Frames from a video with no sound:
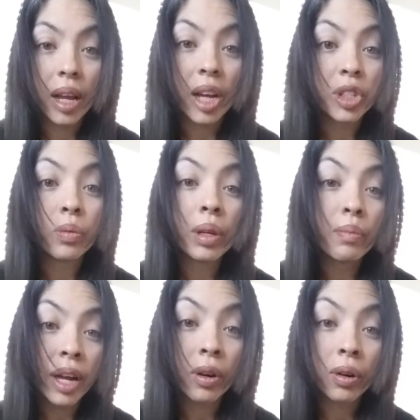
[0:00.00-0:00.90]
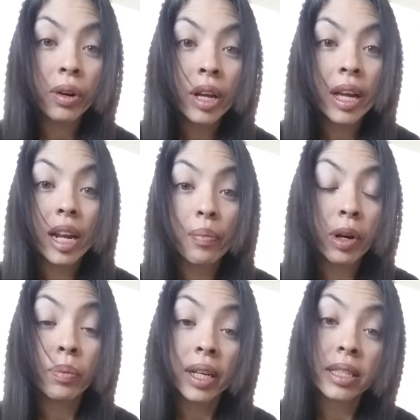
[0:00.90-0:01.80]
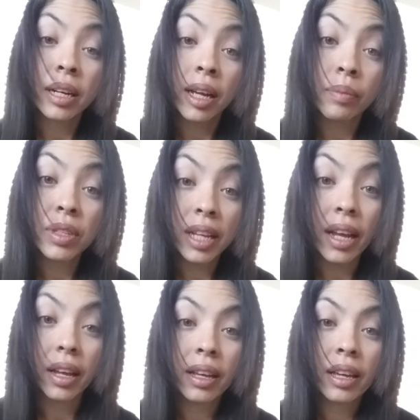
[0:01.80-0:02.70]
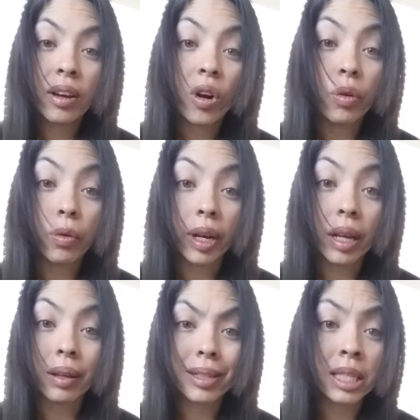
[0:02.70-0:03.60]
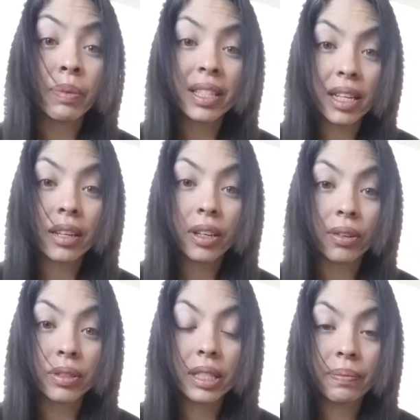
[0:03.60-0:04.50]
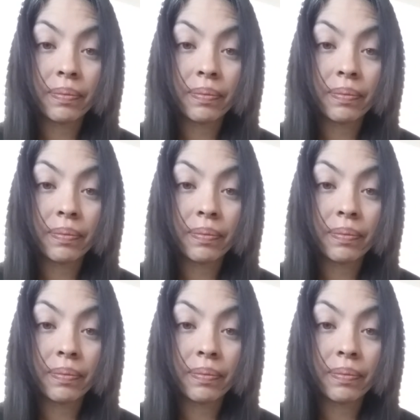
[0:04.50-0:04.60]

I should be a better place than I am today already. It's been 10 years.